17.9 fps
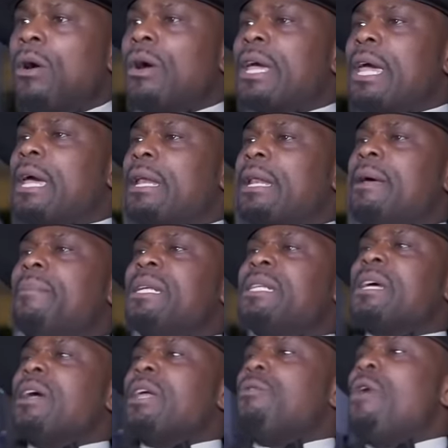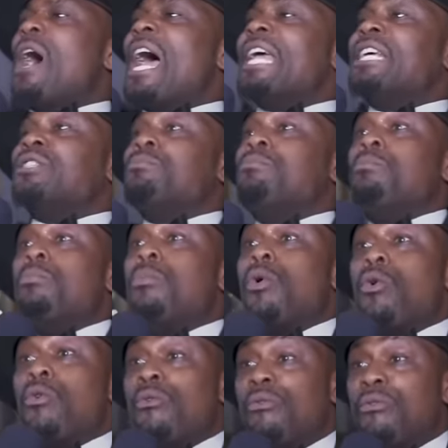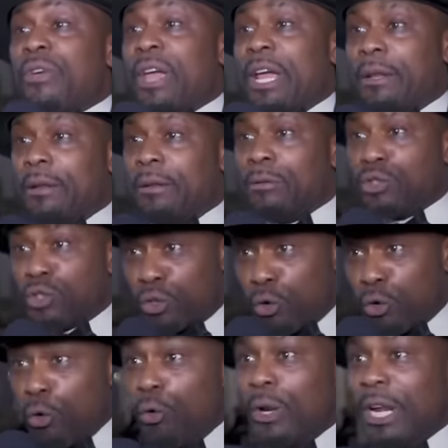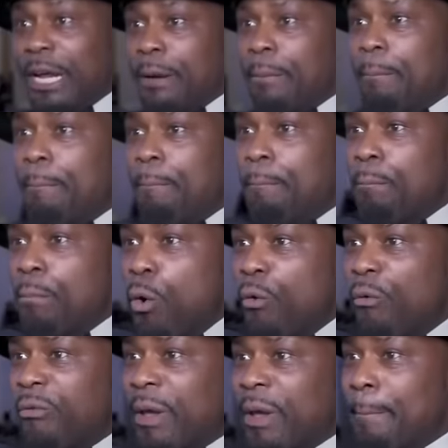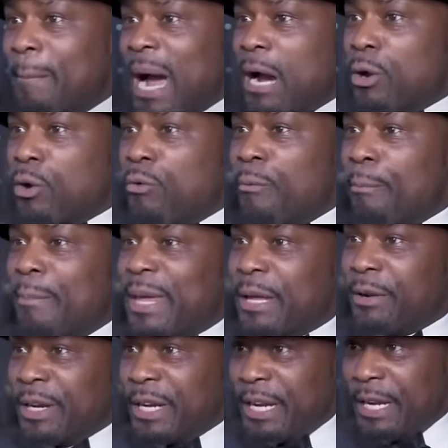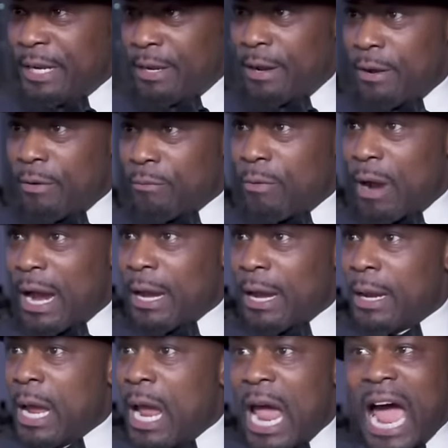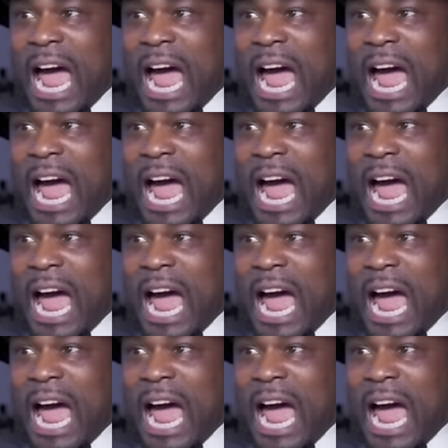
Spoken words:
Okay, let me tell you how it's moving, truly moving my community, right?